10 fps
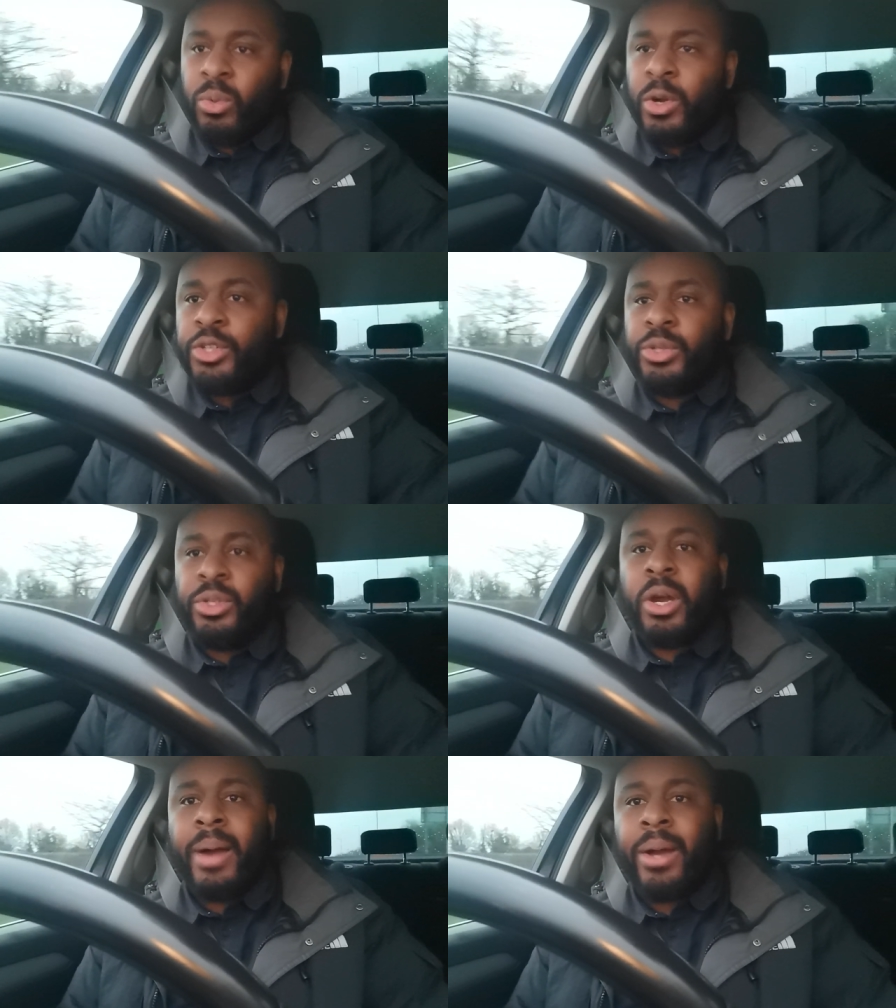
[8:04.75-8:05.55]
He wants you
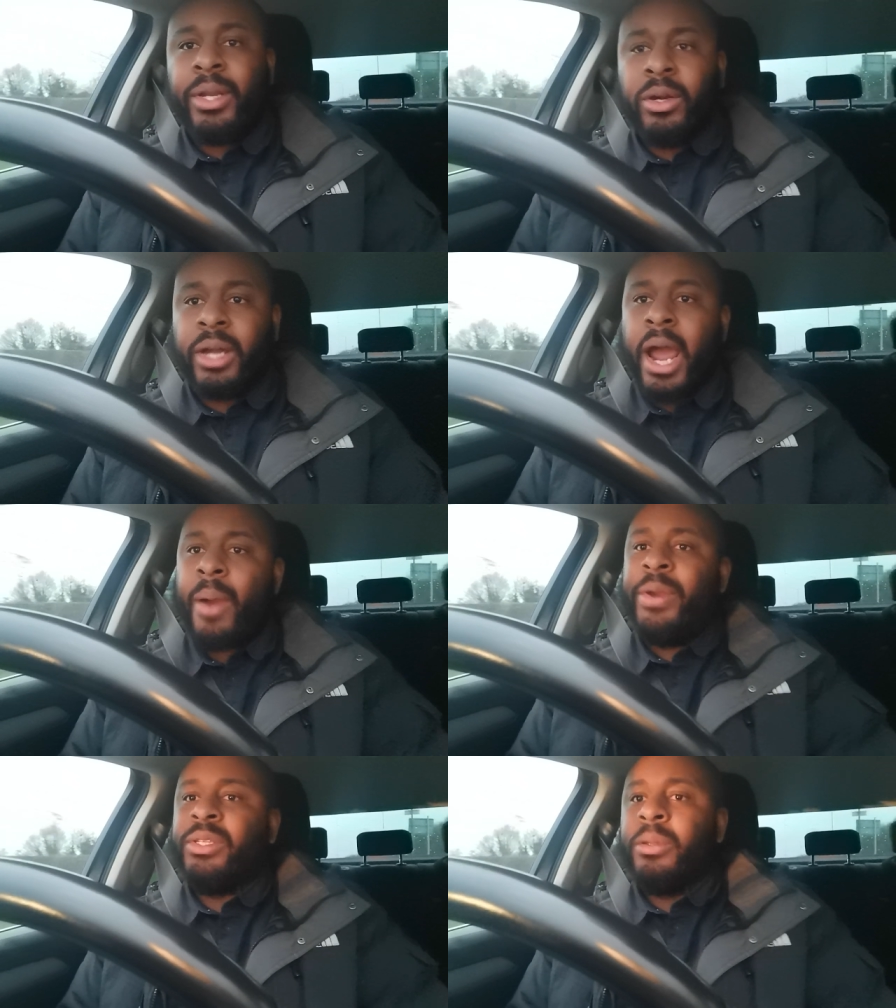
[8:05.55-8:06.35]
to go out there on the
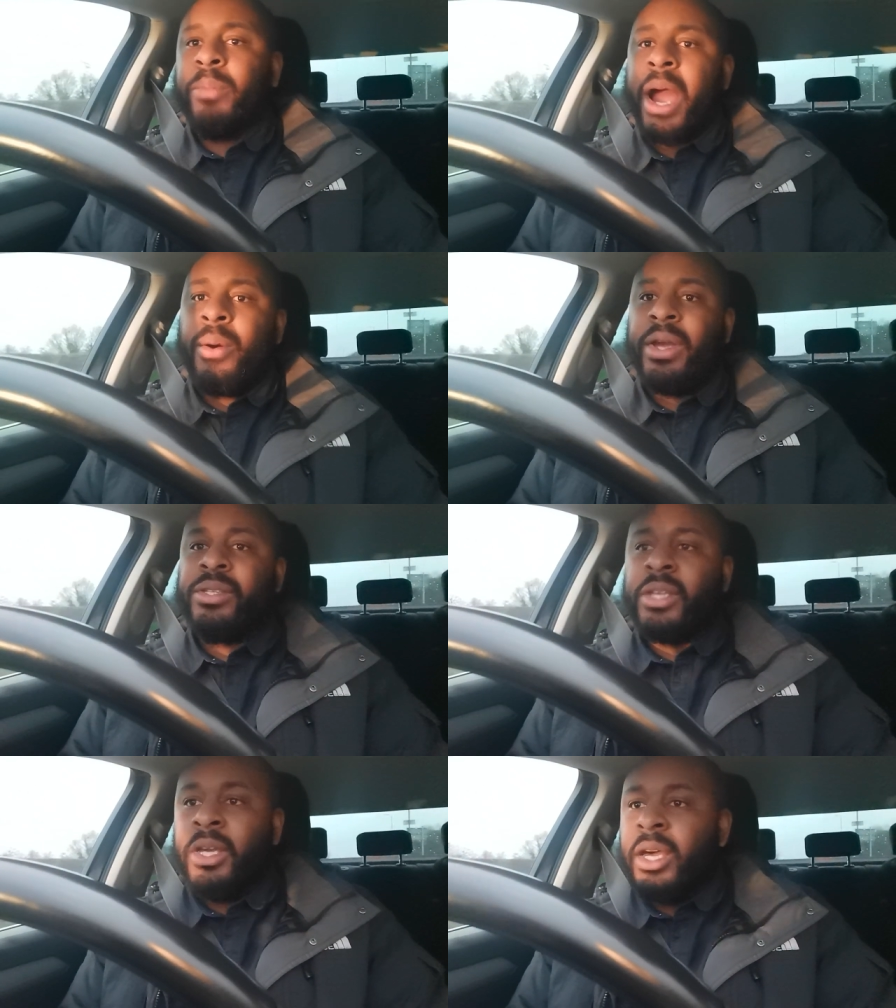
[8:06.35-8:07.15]
highways and the
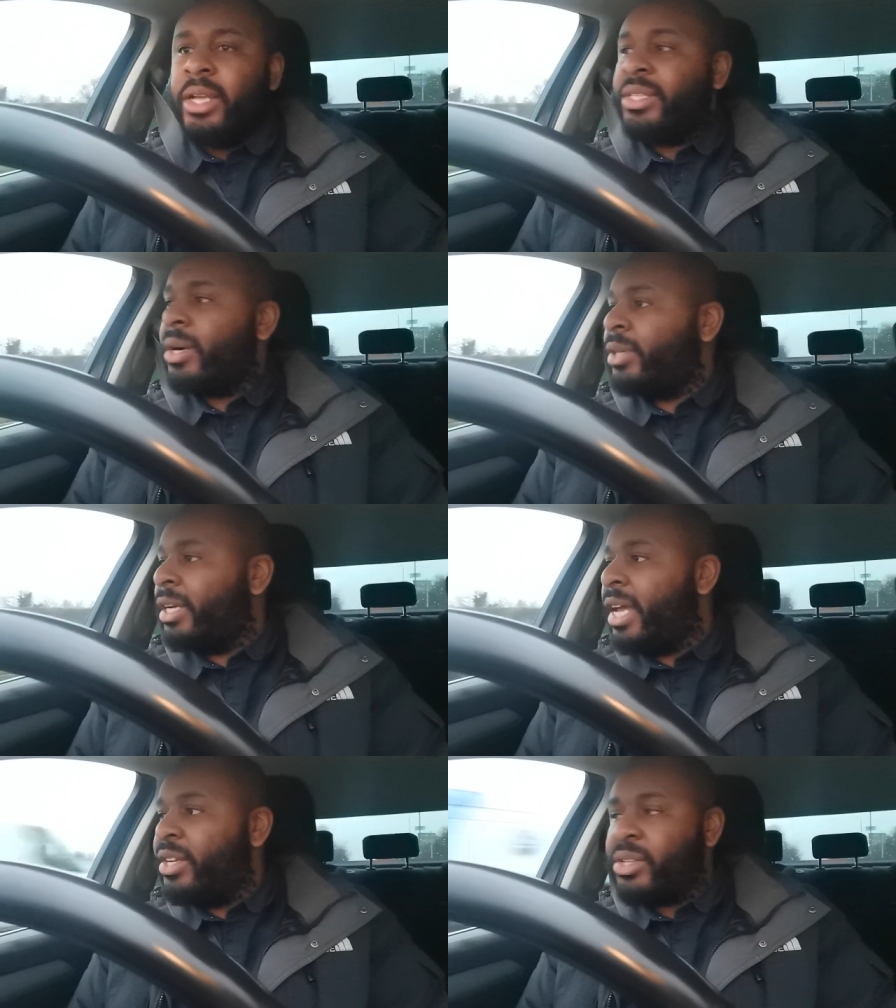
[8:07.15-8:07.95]
byways and tell
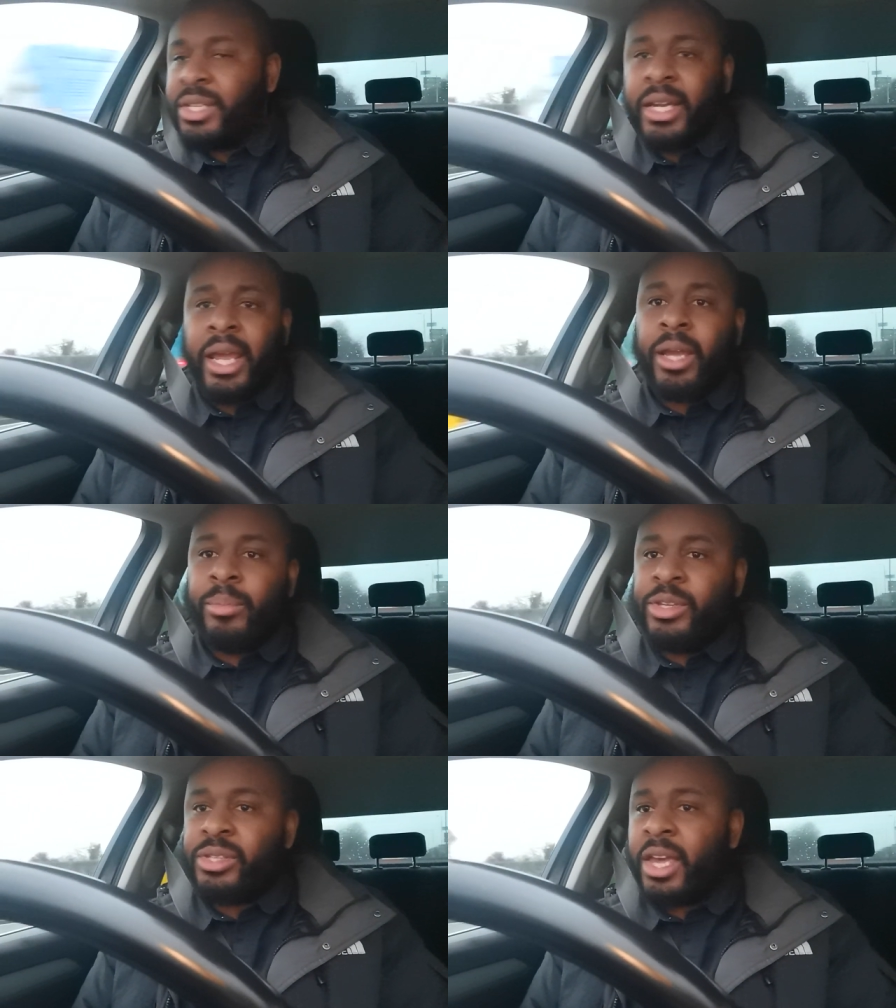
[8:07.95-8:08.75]
the nations that they
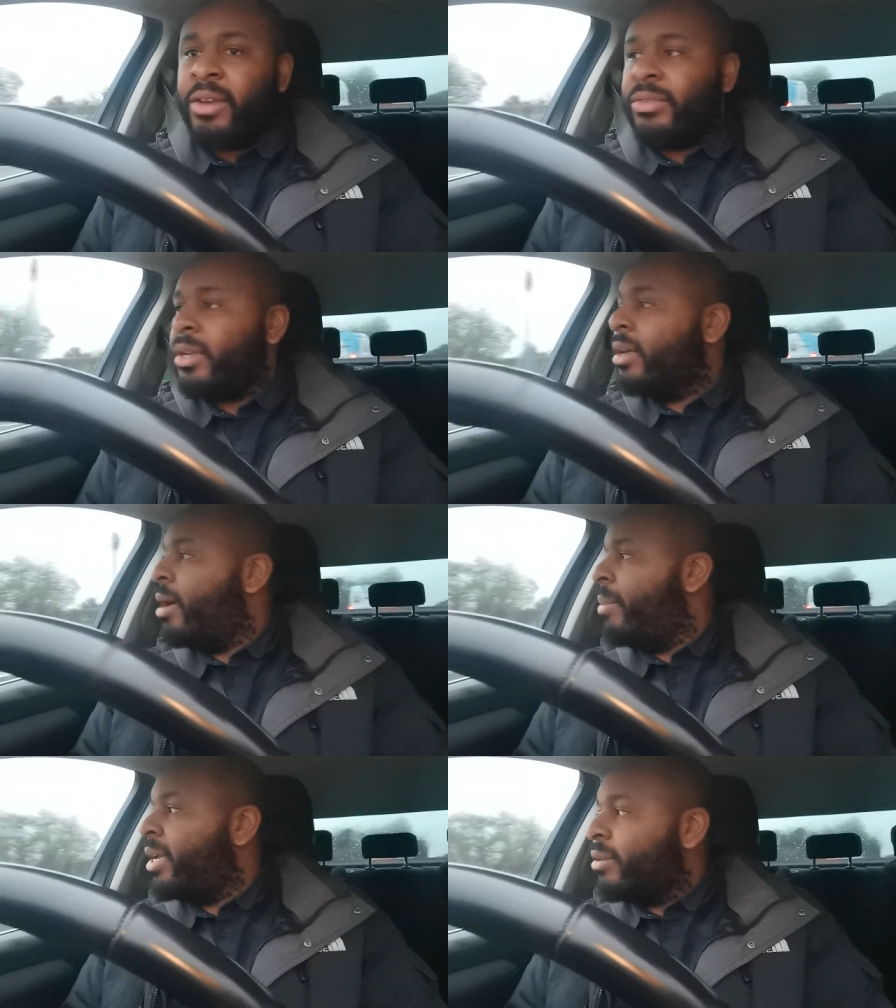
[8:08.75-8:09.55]
can be saved
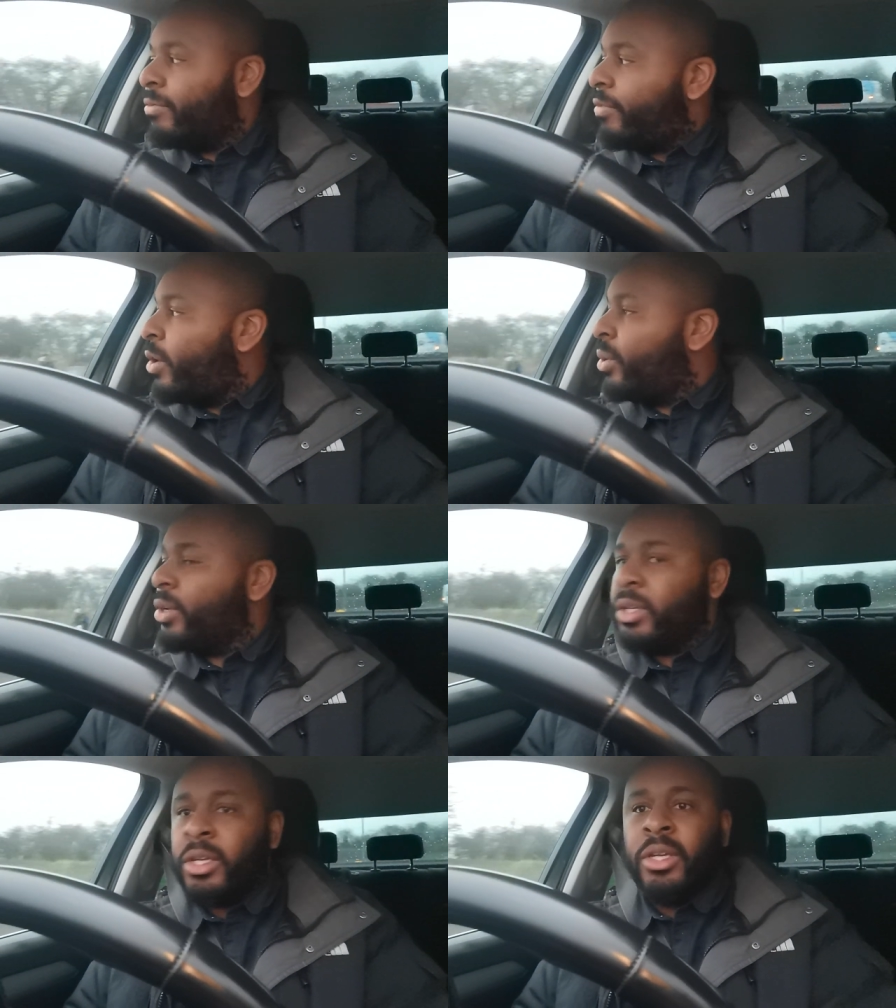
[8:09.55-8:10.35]
and make them feel
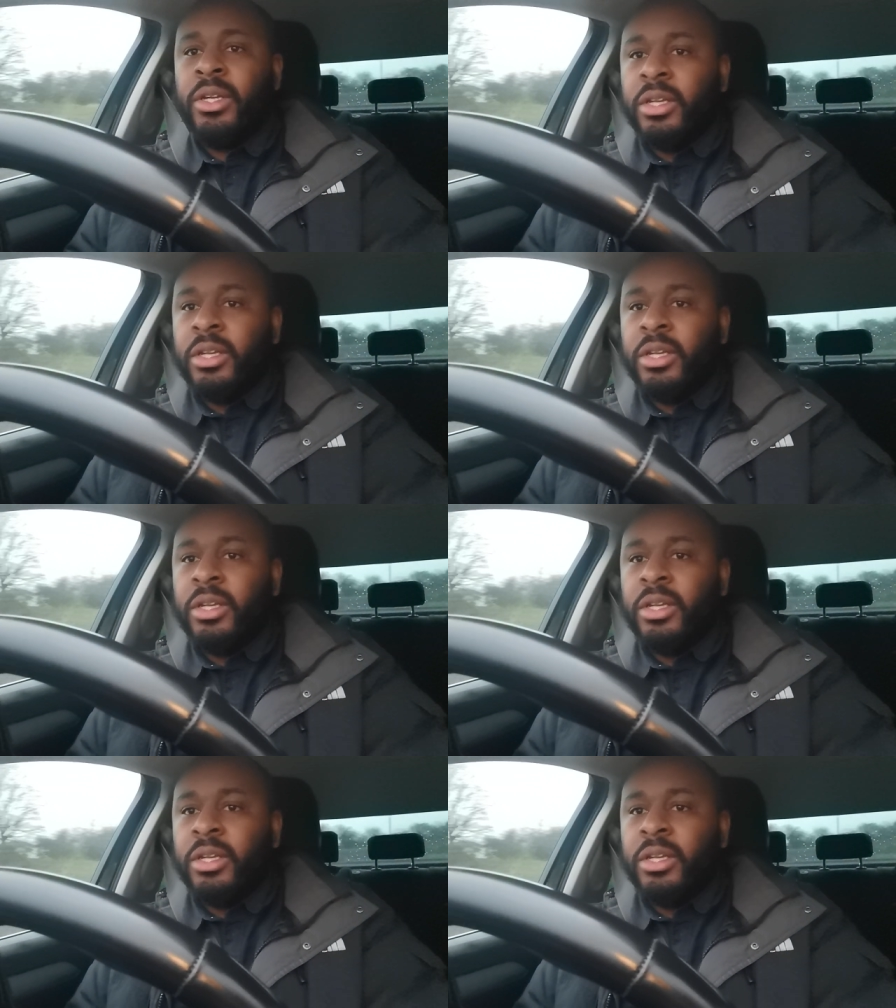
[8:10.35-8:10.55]
good.